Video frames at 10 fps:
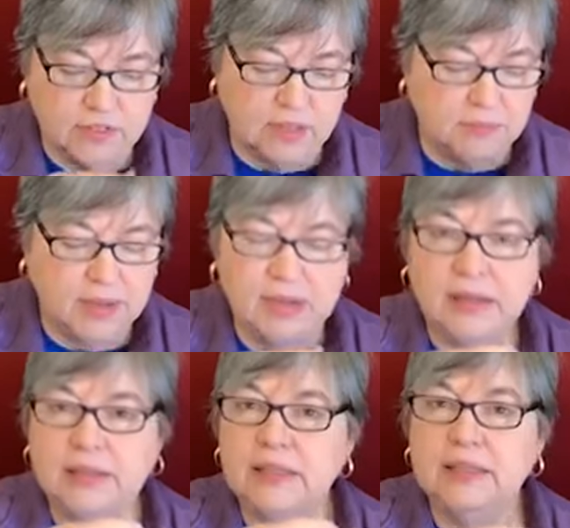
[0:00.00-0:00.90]

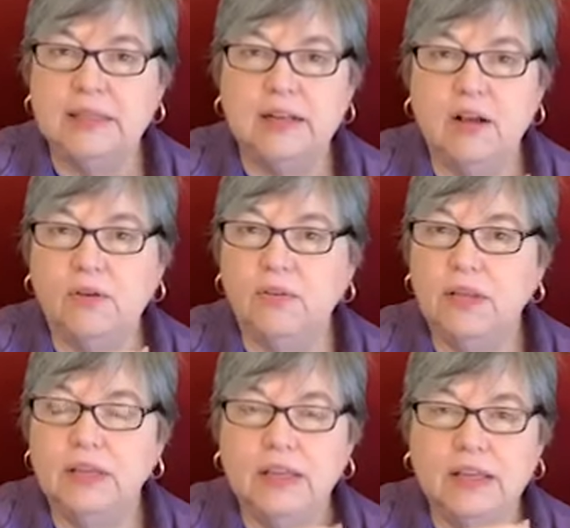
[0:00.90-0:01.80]
somebody, you know,
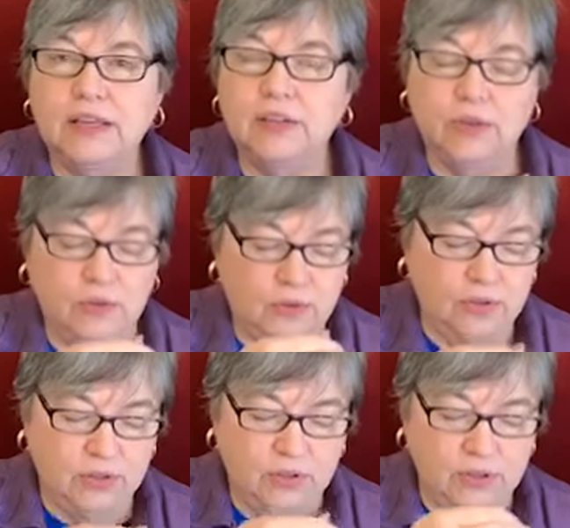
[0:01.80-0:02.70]

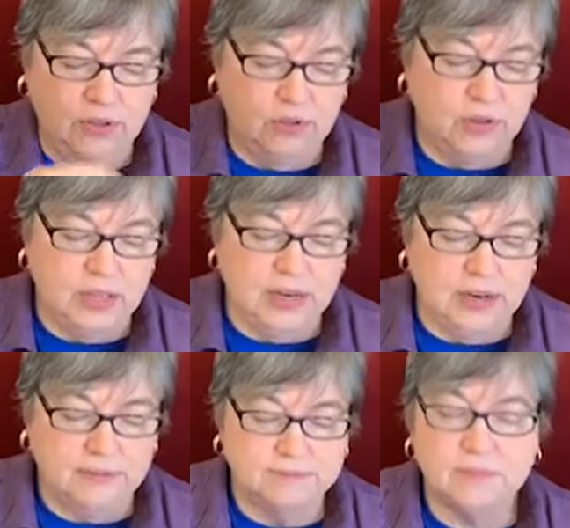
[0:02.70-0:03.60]
you
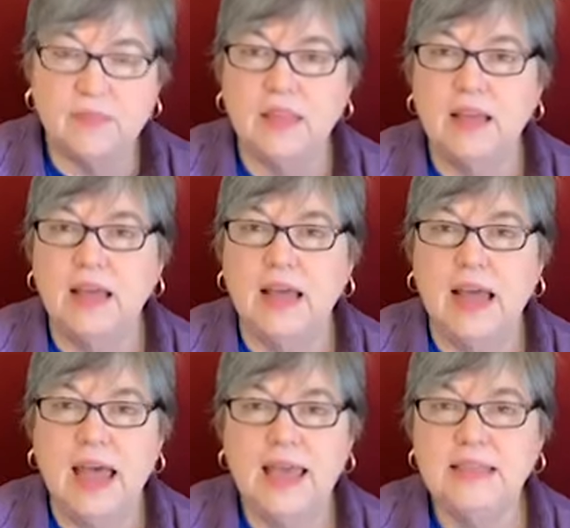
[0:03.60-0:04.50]
can
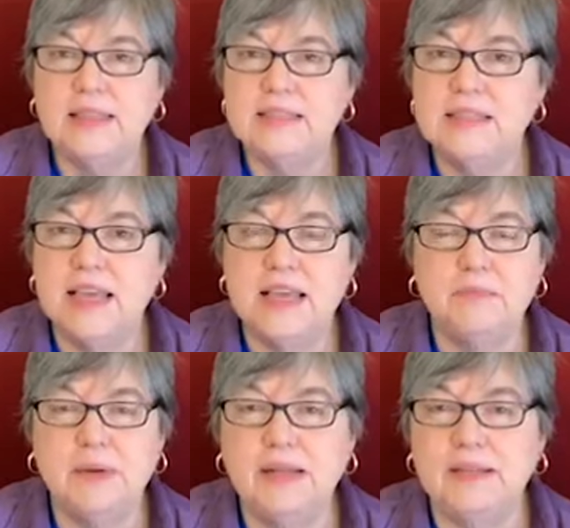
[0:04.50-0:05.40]
hate the
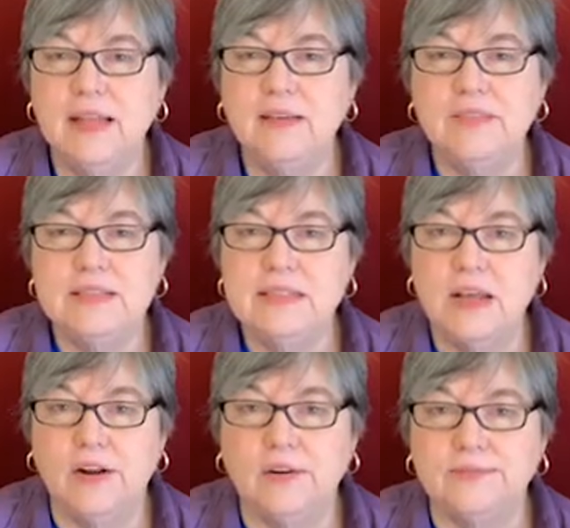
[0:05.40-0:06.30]
sin, but love the
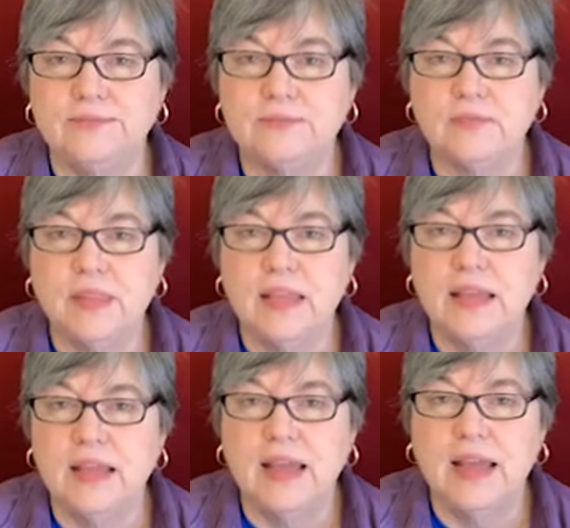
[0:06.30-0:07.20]
sinner.
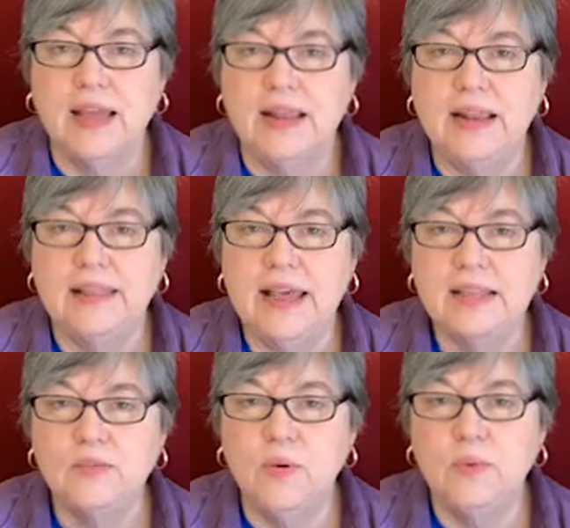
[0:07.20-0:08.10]
And
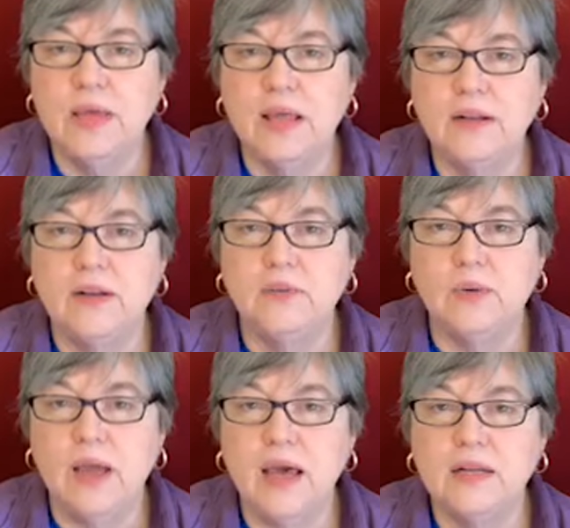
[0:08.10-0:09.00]
that's what we got to do.
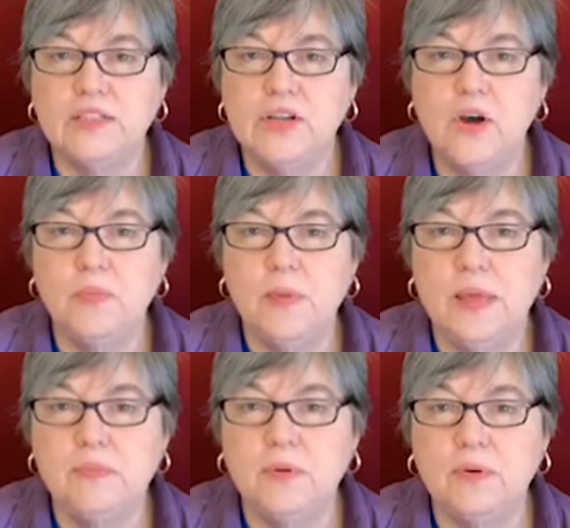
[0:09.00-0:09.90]
We got to show
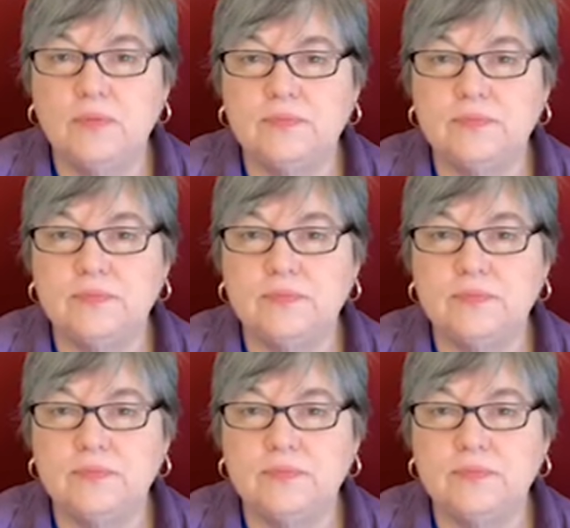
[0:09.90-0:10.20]
people